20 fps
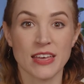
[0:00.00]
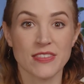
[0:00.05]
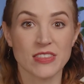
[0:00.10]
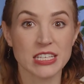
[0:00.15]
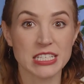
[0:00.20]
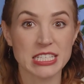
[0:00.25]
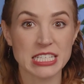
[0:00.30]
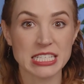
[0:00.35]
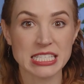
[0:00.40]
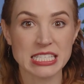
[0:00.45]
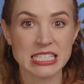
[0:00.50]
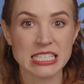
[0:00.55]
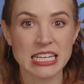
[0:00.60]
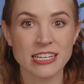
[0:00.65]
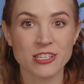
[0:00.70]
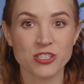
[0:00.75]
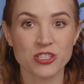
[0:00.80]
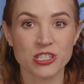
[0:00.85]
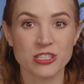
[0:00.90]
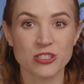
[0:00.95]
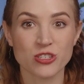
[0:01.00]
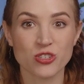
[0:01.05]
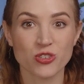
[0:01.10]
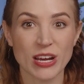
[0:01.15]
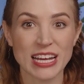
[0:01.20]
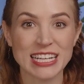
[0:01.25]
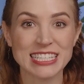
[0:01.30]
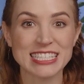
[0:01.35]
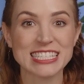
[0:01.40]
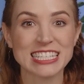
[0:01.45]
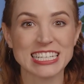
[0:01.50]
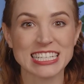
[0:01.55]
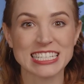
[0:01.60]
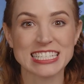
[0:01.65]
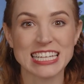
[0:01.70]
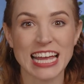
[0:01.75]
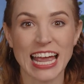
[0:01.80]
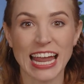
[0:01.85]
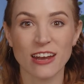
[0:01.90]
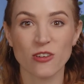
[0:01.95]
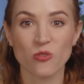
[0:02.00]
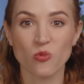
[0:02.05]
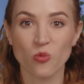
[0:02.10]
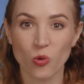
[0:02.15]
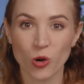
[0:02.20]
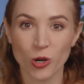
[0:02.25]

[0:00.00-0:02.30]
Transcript: The distinction traits contain